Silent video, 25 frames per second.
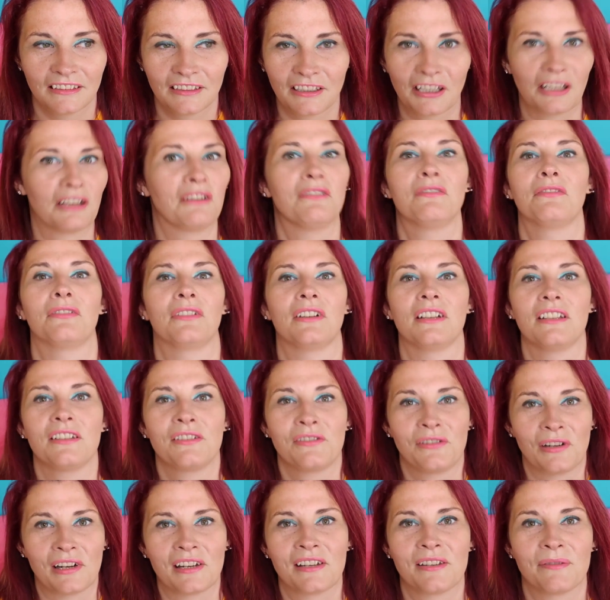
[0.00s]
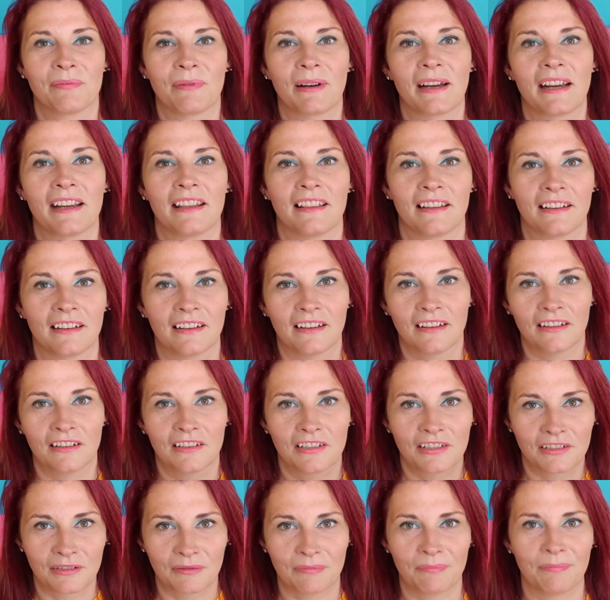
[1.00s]
go for it straight away. They like
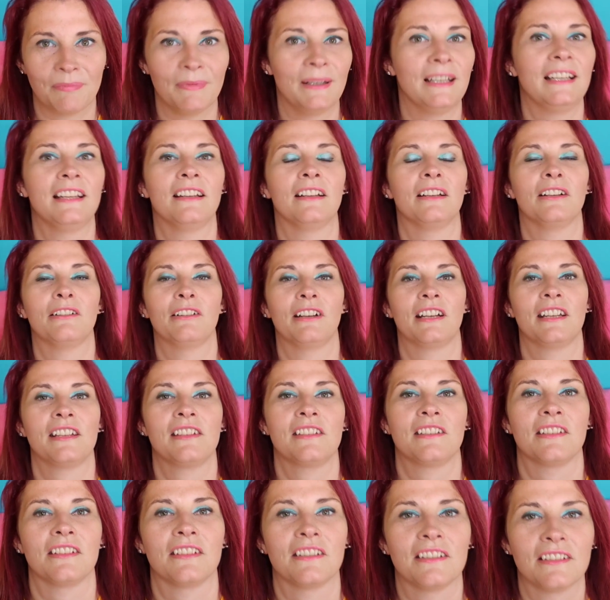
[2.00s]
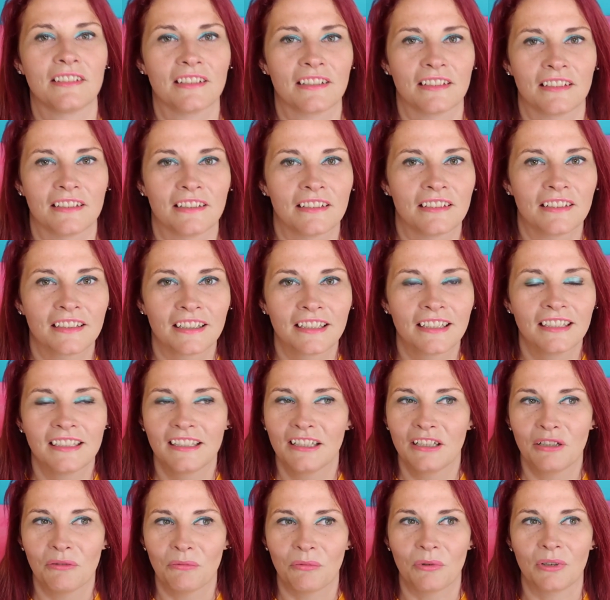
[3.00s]
ask you a million questions and
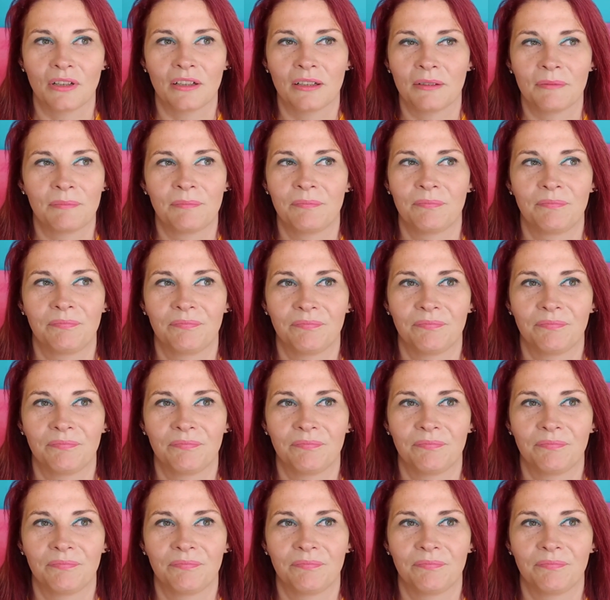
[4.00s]
want to